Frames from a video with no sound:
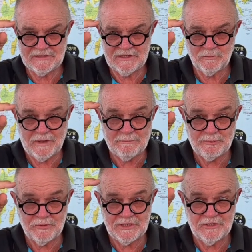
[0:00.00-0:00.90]
then at one
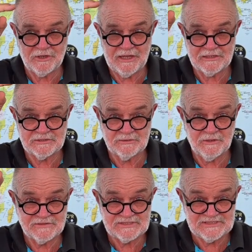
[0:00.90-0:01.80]
point he got out to
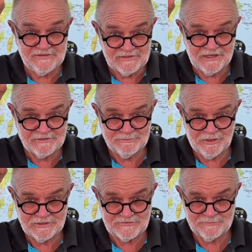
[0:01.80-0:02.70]
over 700
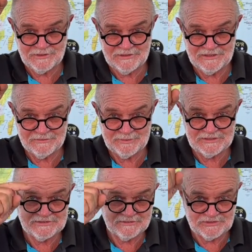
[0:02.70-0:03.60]
miles from the leader
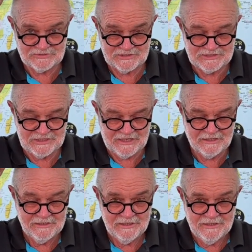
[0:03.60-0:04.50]
because they were stretching out.
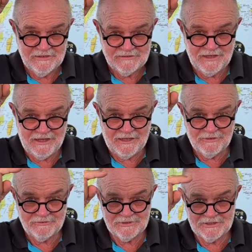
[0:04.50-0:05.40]

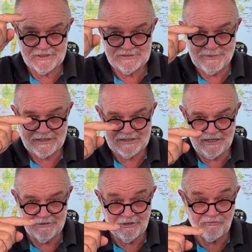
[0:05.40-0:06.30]
Now he's back
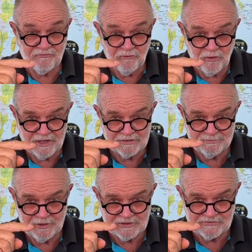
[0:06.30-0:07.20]
down to like
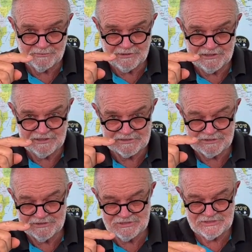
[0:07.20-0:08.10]
400 miles from the leader,
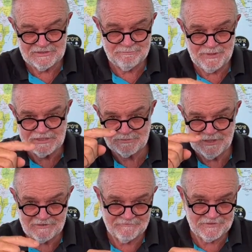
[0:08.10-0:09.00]
so it's just a
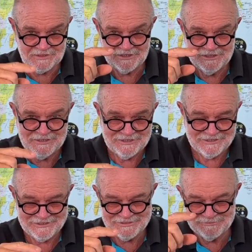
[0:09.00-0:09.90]
benchmark figure.
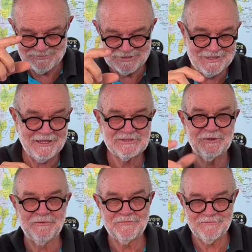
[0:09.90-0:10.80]
But now it's
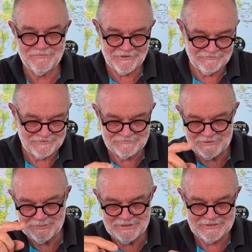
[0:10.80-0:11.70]
gone from 550
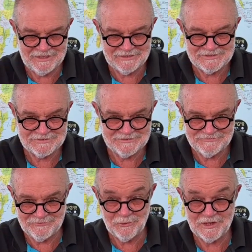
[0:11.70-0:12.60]
being down to
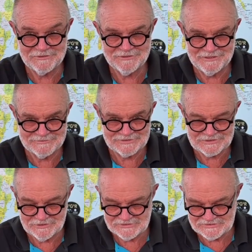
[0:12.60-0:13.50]
400. That was as
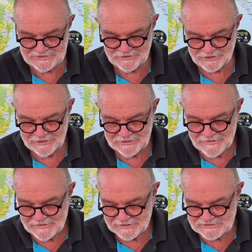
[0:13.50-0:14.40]
close as he got,
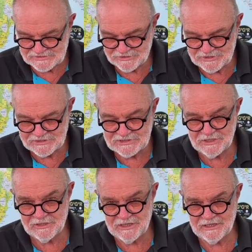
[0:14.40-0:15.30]
and so you can
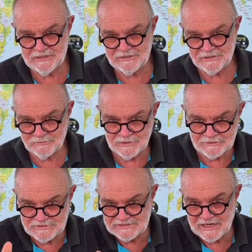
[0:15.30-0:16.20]
tell,
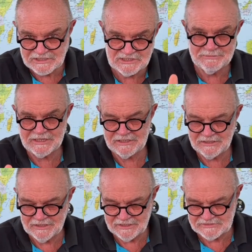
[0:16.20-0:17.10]
whether he's actually making
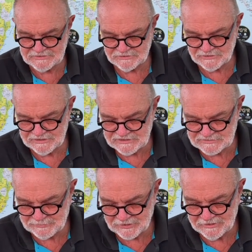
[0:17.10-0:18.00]
gains on the lead
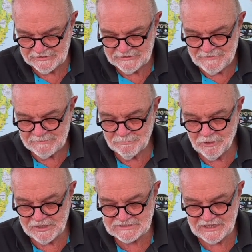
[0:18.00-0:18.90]
spot.
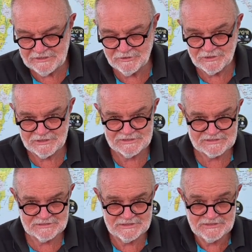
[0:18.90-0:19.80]
My take on it
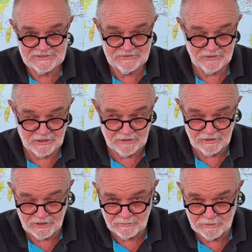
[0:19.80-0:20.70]
is that he's still got a
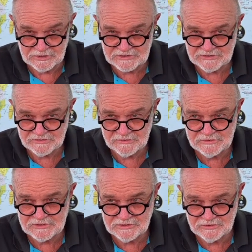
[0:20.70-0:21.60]
lot of work to
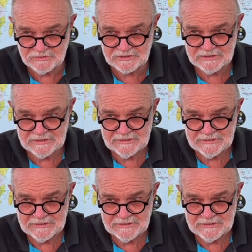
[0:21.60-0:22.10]
do it.